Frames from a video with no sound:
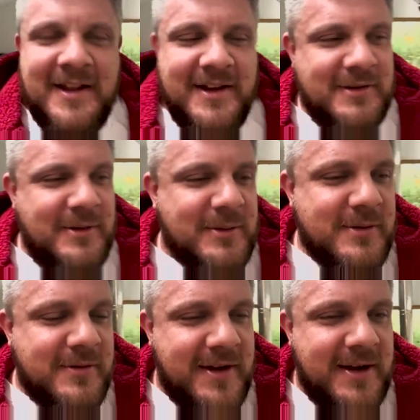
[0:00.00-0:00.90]
So we'll
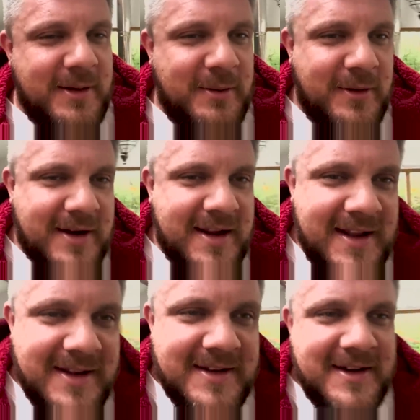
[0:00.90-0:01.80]
go for a wee walk
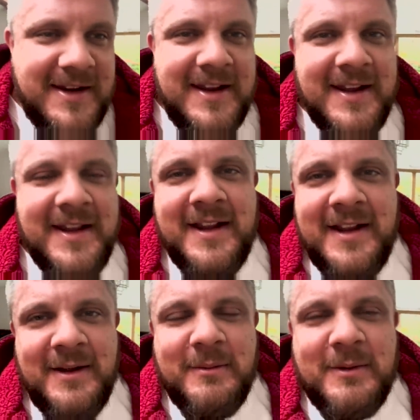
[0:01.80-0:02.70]
and see
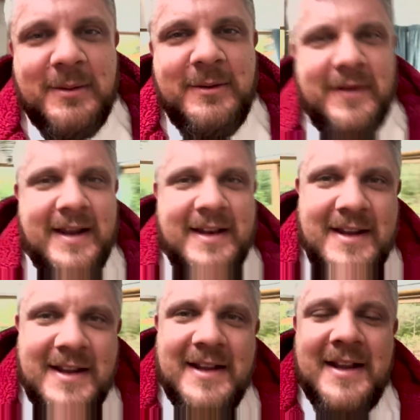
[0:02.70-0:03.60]
what we
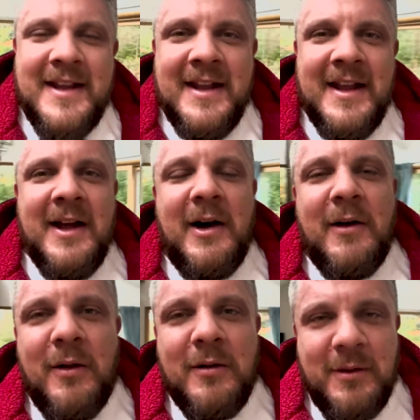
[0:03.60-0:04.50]
find
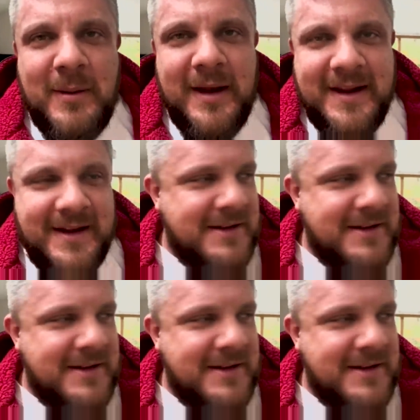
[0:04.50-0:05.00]
along the way.